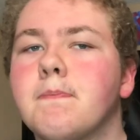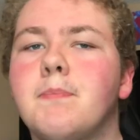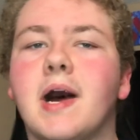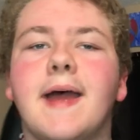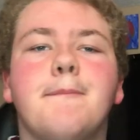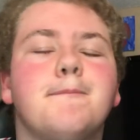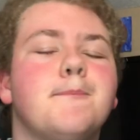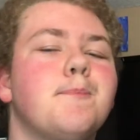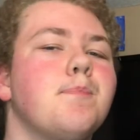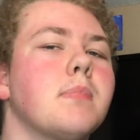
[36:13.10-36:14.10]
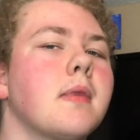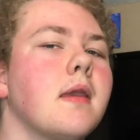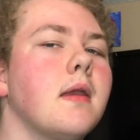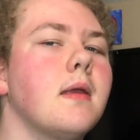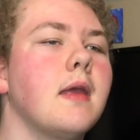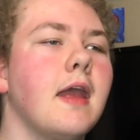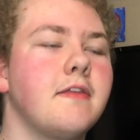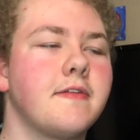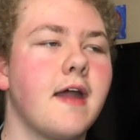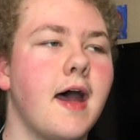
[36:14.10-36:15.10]
But
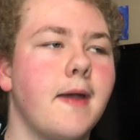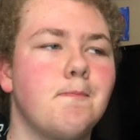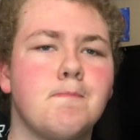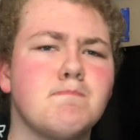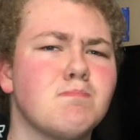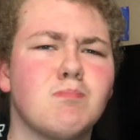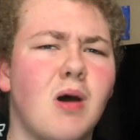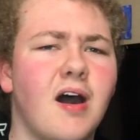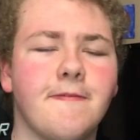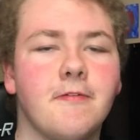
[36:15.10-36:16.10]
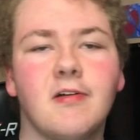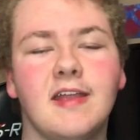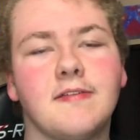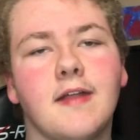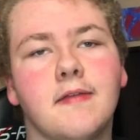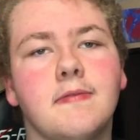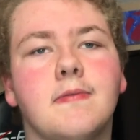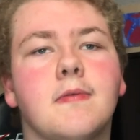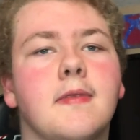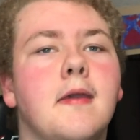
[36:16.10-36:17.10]
it's not awful. It's not
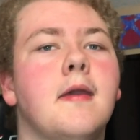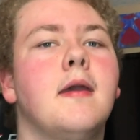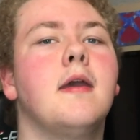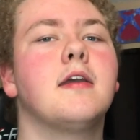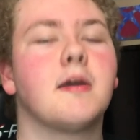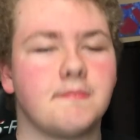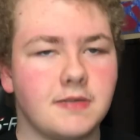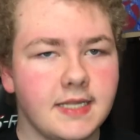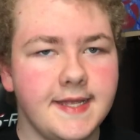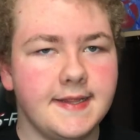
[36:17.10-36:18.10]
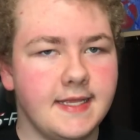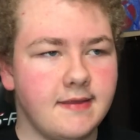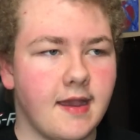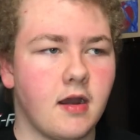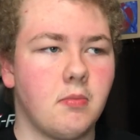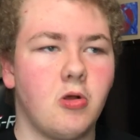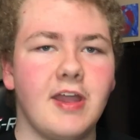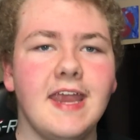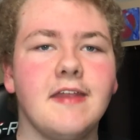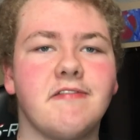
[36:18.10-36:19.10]
completely terrible.
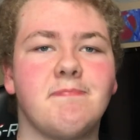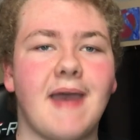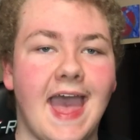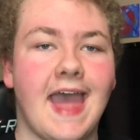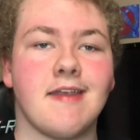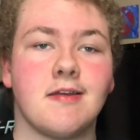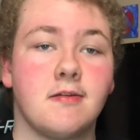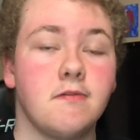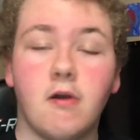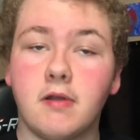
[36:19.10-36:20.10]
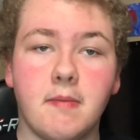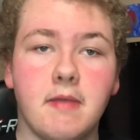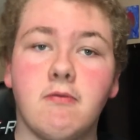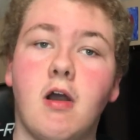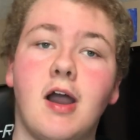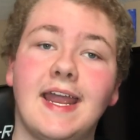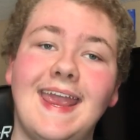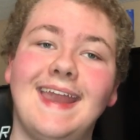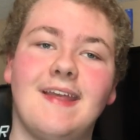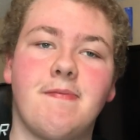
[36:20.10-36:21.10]
It is bad. Don't get me wrong.
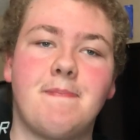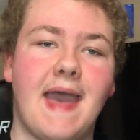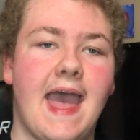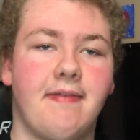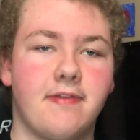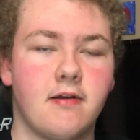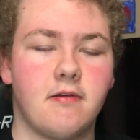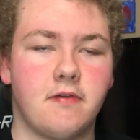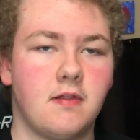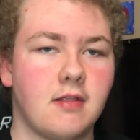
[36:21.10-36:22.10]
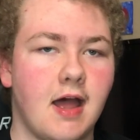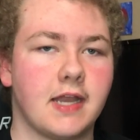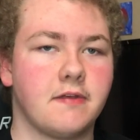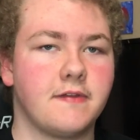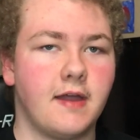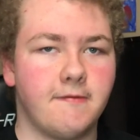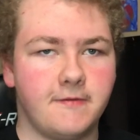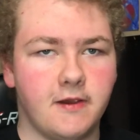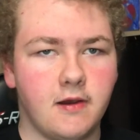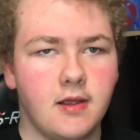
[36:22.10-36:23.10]
It is bad. There's a lot of stuff
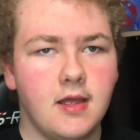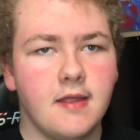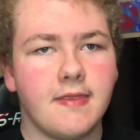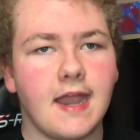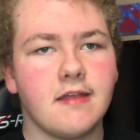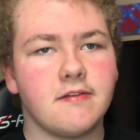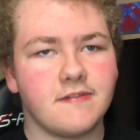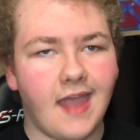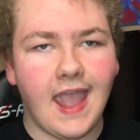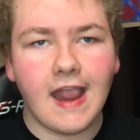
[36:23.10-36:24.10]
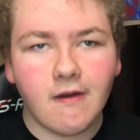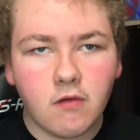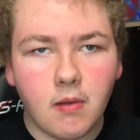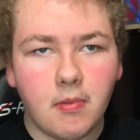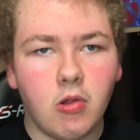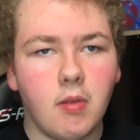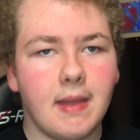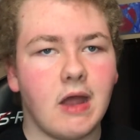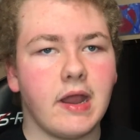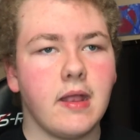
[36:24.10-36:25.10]
here that is terrible
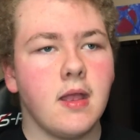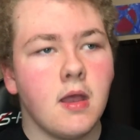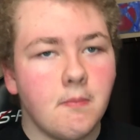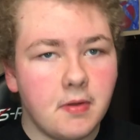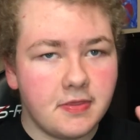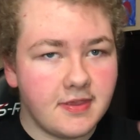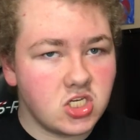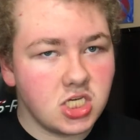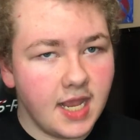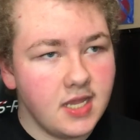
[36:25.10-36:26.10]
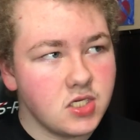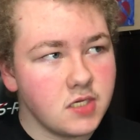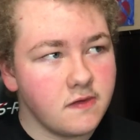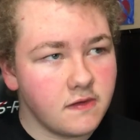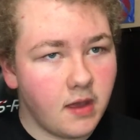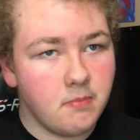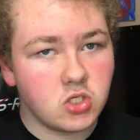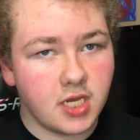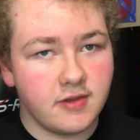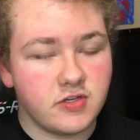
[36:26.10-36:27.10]
about it. But the changes, some
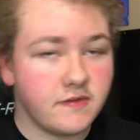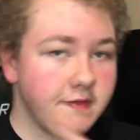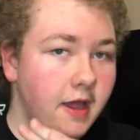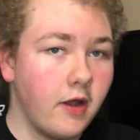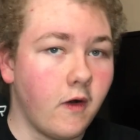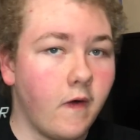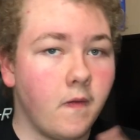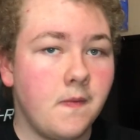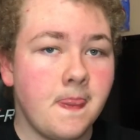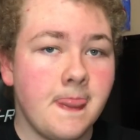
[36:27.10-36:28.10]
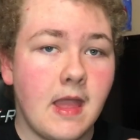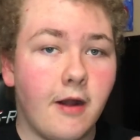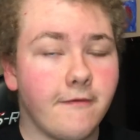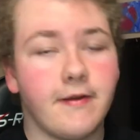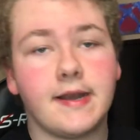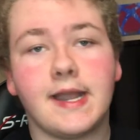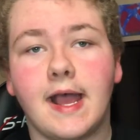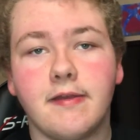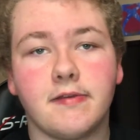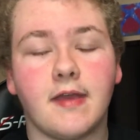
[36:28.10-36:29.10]
changes, not all, are very
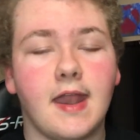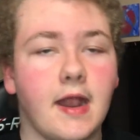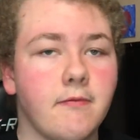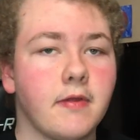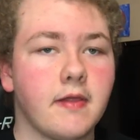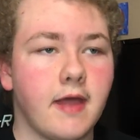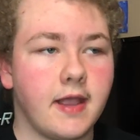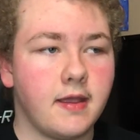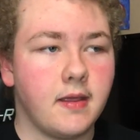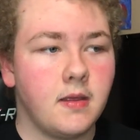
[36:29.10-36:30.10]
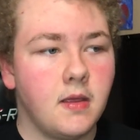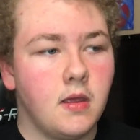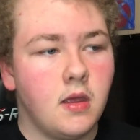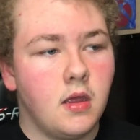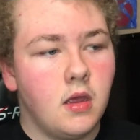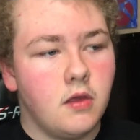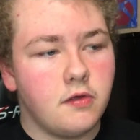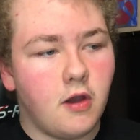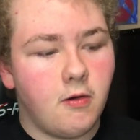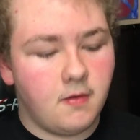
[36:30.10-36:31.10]
nice. And I really like it.
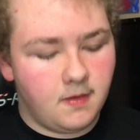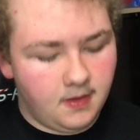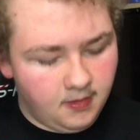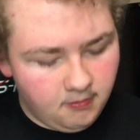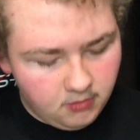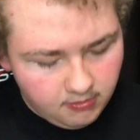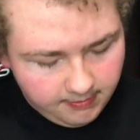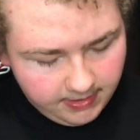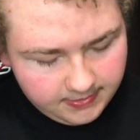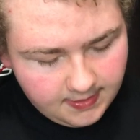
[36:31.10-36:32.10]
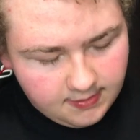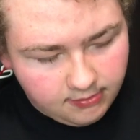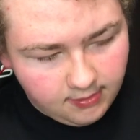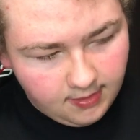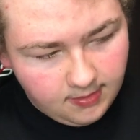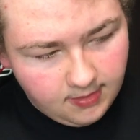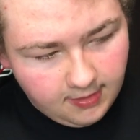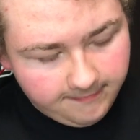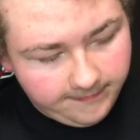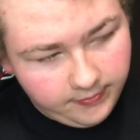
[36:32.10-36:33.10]
So, where do I rate this?
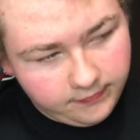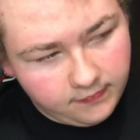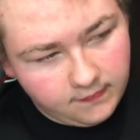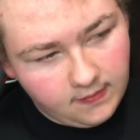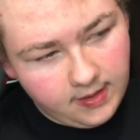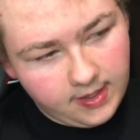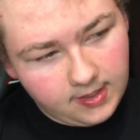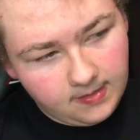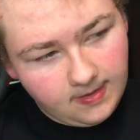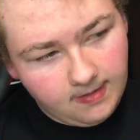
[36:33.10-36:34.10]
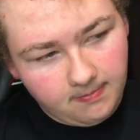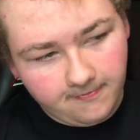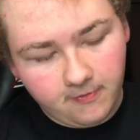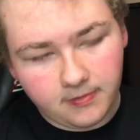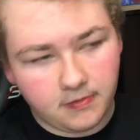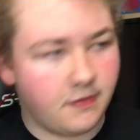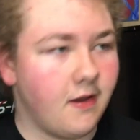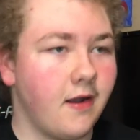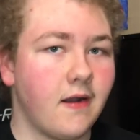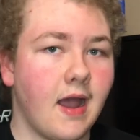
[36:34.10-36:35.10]
At first, before the
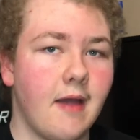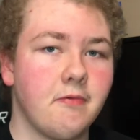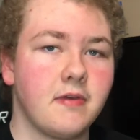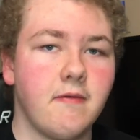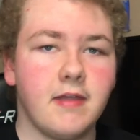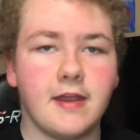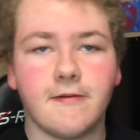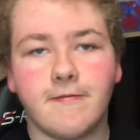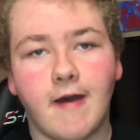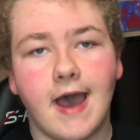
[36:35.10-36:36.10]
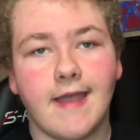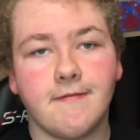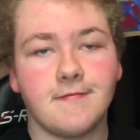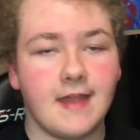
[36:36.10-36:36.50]
song, I was giving it a 5.